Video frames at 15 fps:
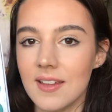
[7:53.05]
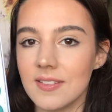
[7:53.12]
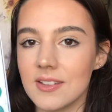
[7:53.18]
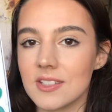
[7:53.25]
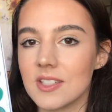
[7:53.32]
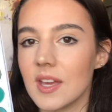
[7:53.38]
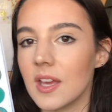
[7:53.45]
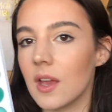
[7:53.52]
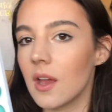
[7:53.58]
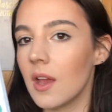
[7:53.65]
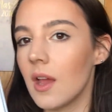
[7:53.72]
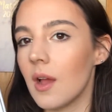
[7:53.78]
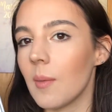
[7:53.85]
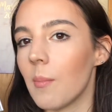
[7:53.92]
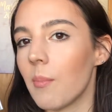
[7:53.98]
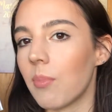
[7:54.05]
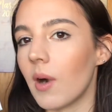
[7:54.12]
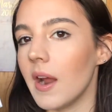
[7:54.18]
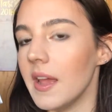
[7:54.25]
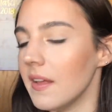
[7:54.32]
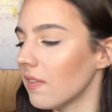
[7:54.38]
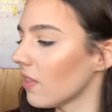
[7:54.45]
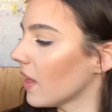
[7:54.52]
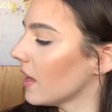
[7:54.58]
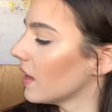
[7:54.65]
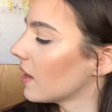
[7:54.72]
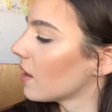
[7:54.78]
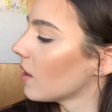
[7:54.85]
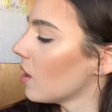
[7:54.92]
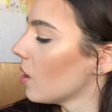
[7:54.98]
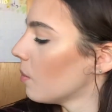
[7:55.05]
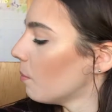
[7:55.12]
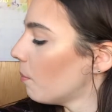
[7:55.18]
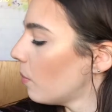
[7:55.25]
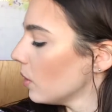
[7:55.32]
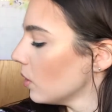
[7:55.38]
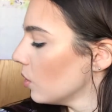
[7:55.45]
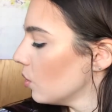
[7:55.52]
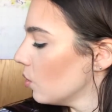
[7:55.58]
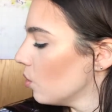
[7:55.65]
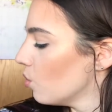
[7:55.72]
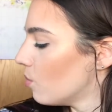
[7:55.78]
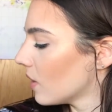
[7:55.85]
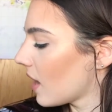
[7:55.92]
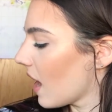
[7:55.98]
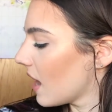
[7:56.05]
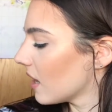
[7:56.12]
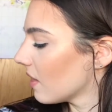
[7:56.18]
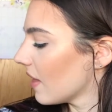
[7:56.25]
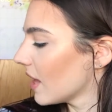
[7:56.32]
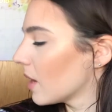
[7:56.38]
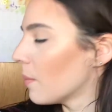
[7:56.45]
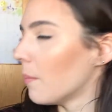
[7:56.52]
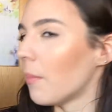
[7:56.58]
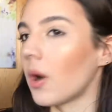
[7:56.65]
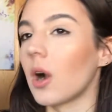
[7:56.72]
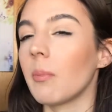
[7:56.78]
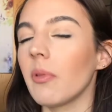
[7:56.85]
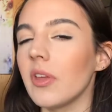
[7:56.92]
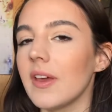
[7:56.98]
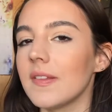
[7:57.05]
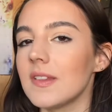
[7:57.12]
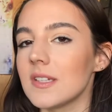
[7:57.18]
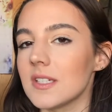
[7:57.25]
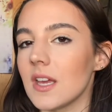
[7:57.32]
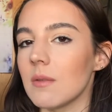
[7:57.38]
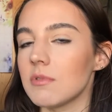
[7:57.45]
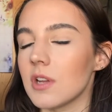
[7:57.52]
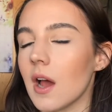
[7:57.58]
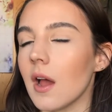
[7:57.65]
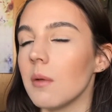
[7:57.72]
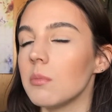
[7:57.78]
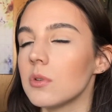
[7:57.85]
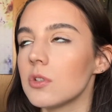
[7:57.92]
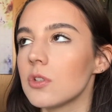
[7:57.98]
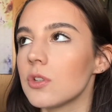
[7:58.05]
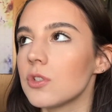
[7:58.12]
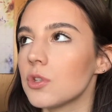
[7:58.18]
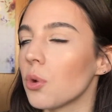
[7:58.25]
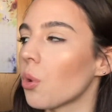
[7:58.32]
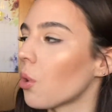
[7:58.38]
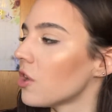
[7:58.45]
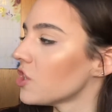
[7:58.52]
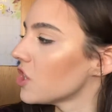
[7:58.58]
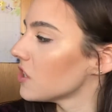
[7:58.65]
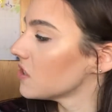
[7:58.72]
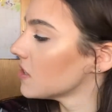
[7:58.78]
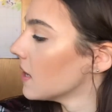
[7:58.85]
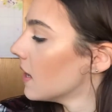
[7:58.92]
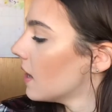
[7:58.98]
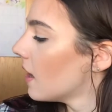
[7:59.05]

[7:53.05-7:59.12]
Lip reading: this like bright like blue but kind of like purpley at the same time. So gorgeous.